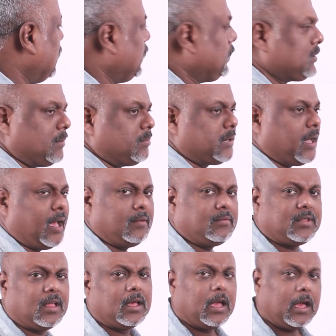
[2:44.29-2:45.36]
sometimes.
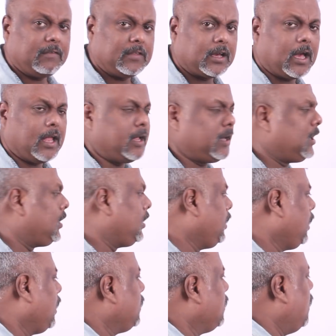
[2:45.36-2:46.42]
If the color
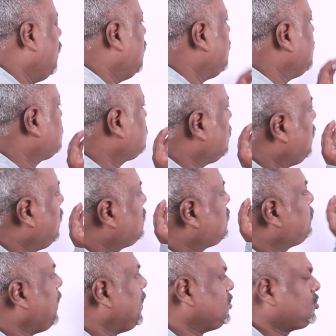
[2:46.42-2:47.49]
it's
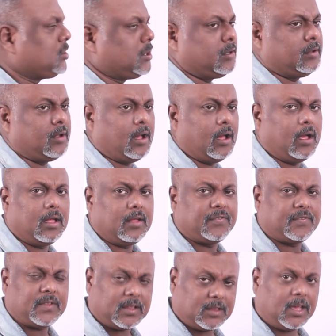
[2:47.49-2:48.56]
mentioned, if
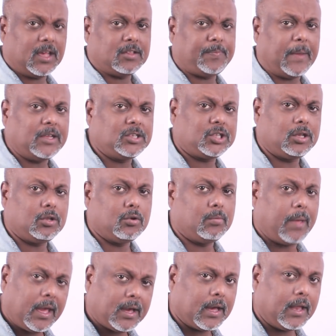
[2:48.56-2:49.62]
nothing is mentioned, you may
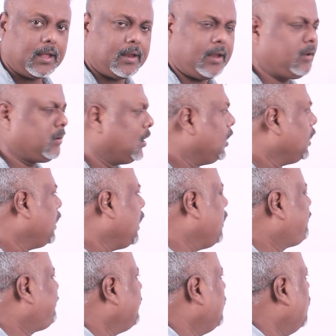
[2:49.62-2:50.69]
color it. If
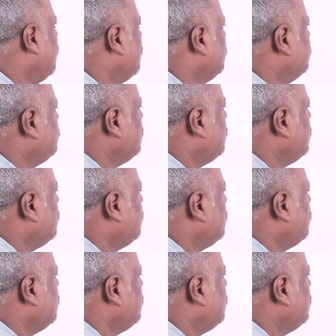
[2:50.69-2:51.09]
the